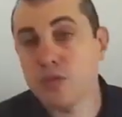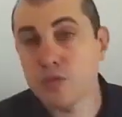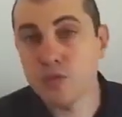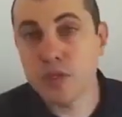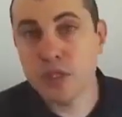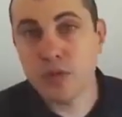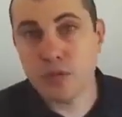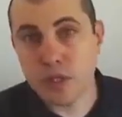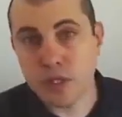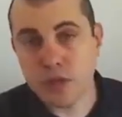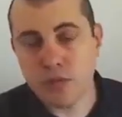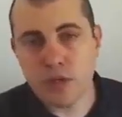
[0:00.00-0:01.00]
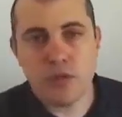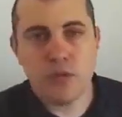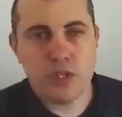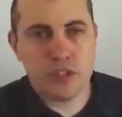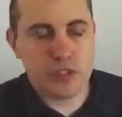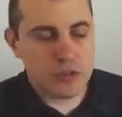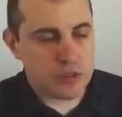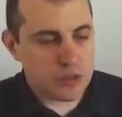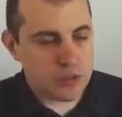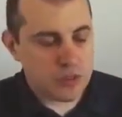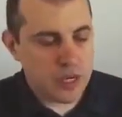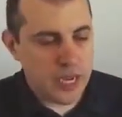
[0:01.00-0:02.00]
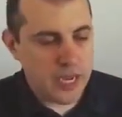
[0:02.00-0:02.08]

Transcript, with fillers: a really, really great question, Drew.